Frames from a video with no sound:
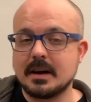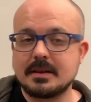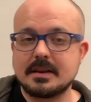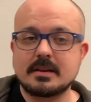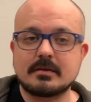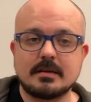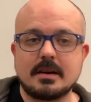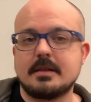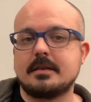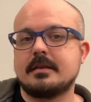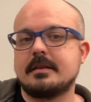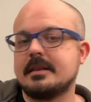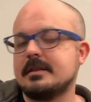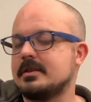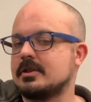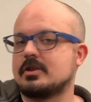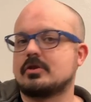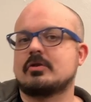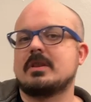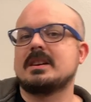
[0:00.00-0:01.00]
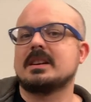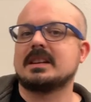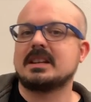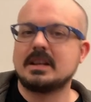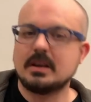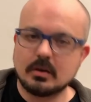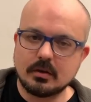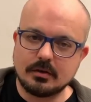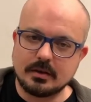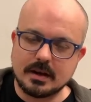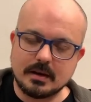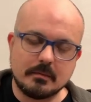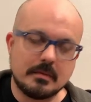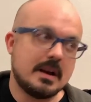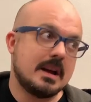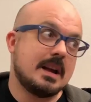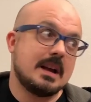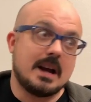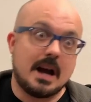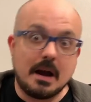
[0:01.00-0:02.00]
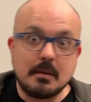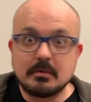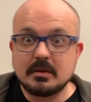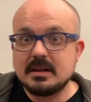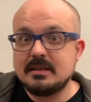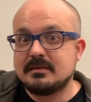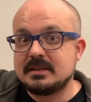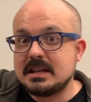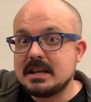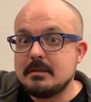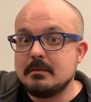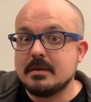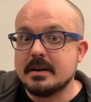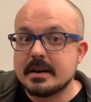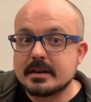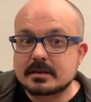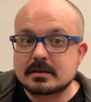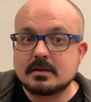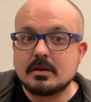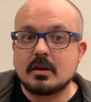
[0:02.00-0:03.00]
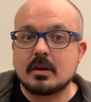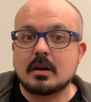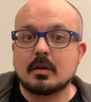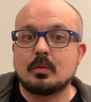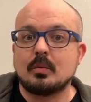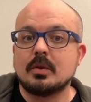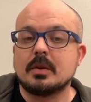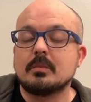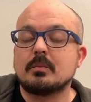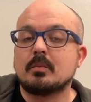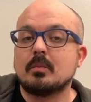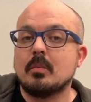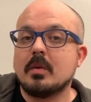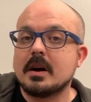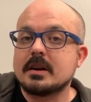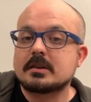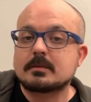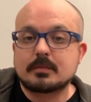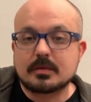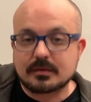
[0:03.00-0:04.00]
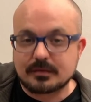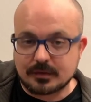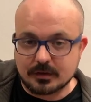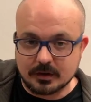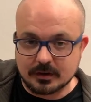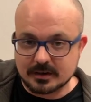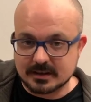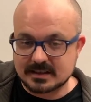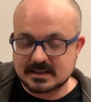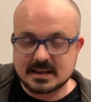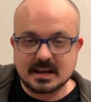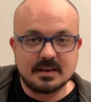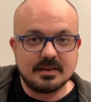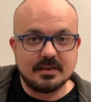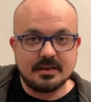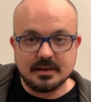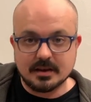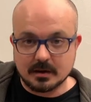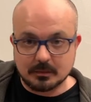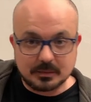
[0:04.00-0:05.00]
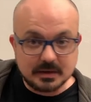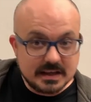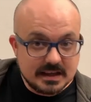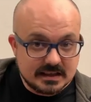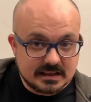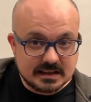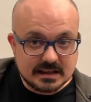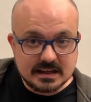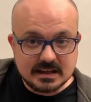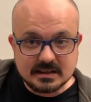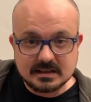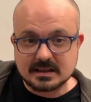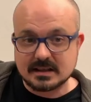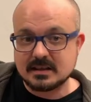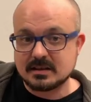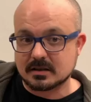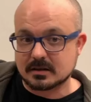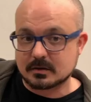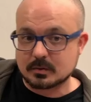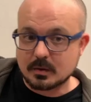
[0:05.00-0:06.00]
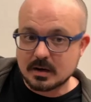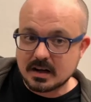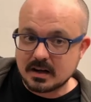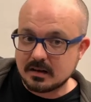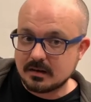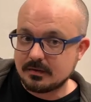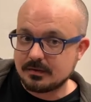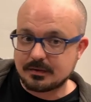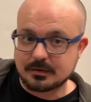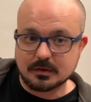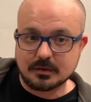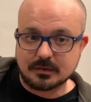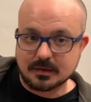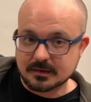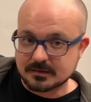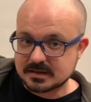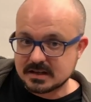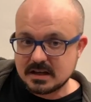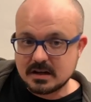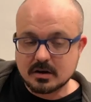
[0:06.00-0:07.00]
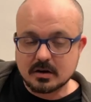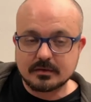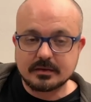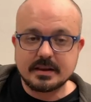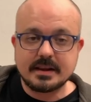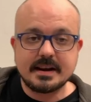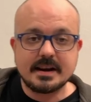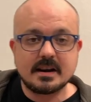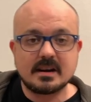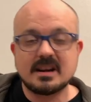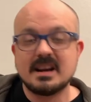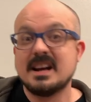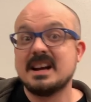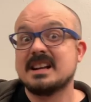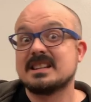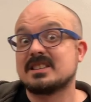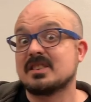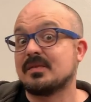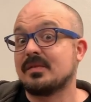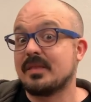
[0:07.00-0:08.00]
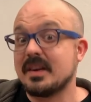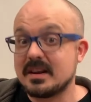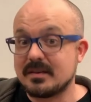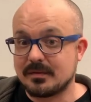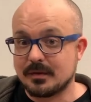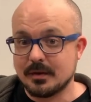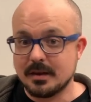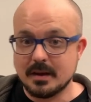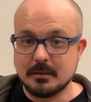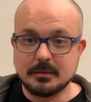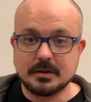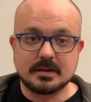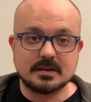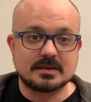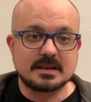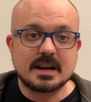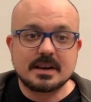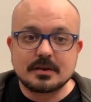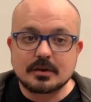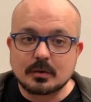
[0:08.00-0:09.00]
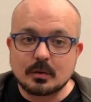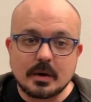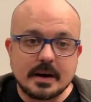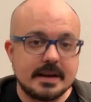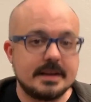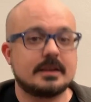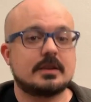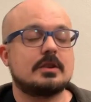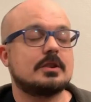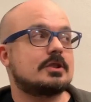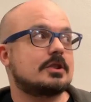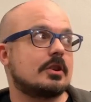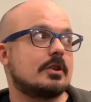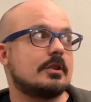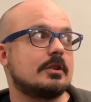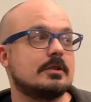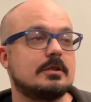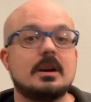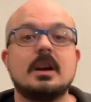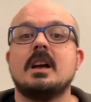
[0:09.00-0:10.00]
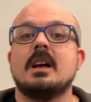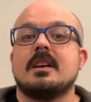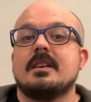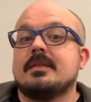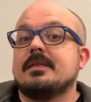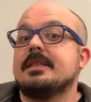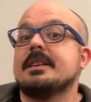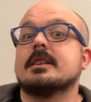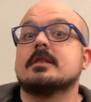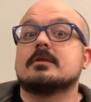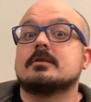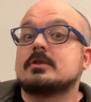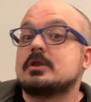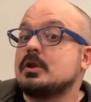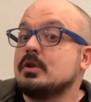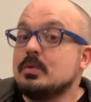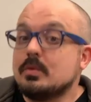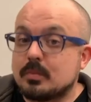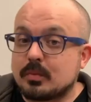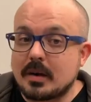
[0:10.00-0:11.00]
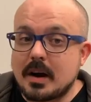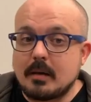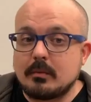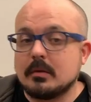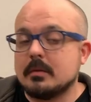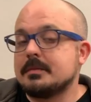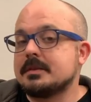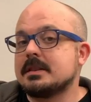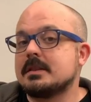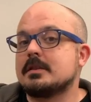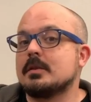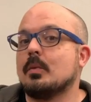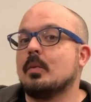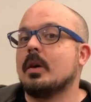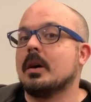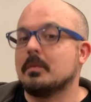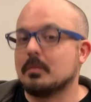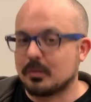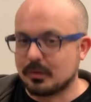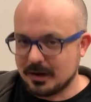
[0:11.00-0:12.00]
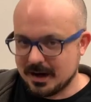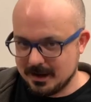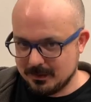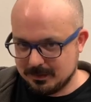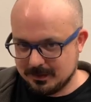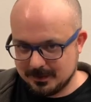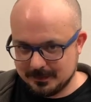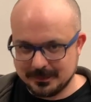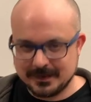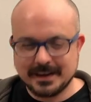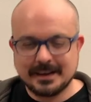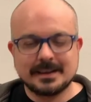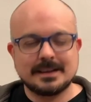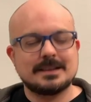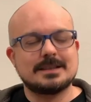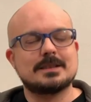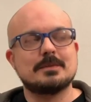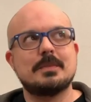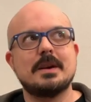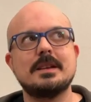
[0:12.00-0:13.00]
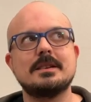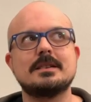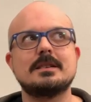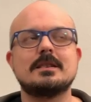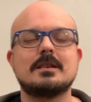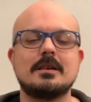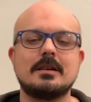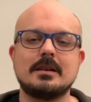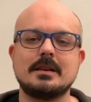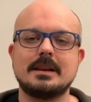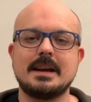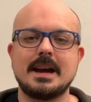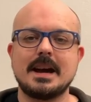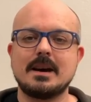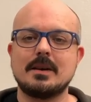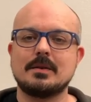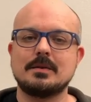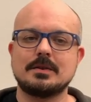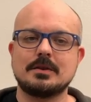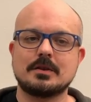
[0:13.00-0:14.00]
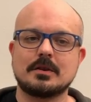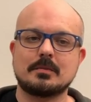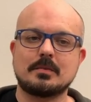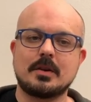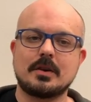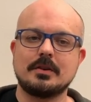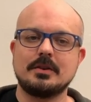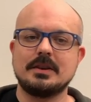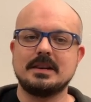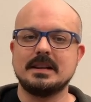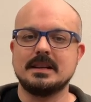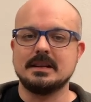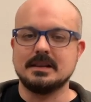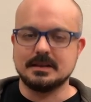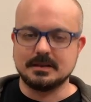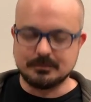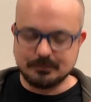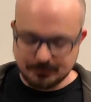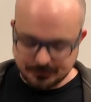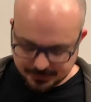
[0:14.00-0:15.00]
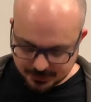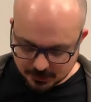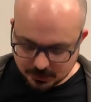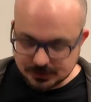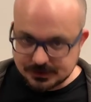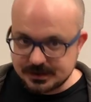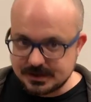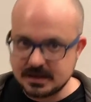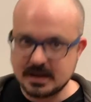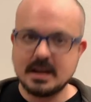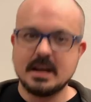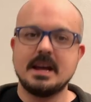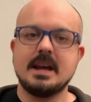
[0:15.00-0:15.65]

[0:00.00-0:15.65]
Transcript: I think rather than just try to kill them, I believe Team Nezznar would much prefer to send the PCs into 12 through 15 over there to fight for them, because either way it could turn their two problems into one problem. Depending on how your party is built